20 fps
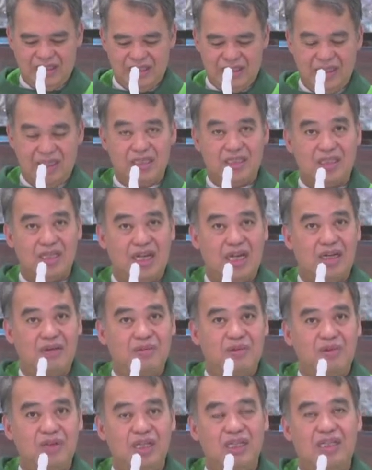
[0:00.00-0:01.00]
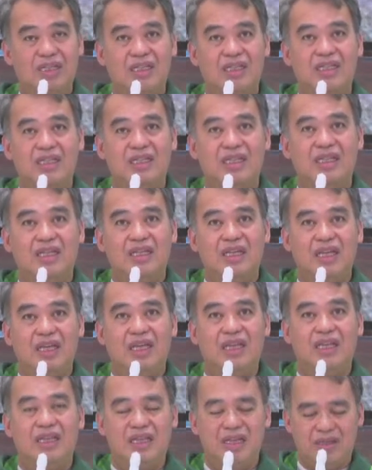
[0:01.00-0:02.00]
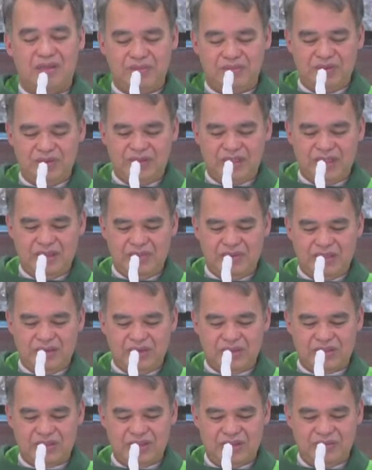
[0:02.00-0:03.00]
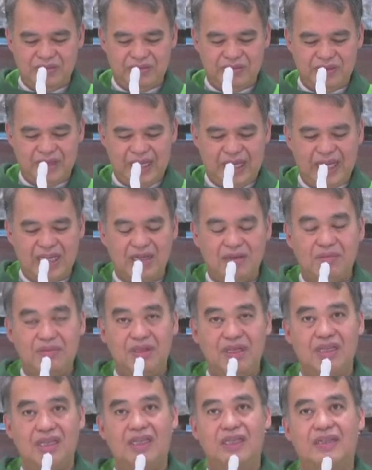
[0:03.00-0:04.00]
disharmony in the community because of envy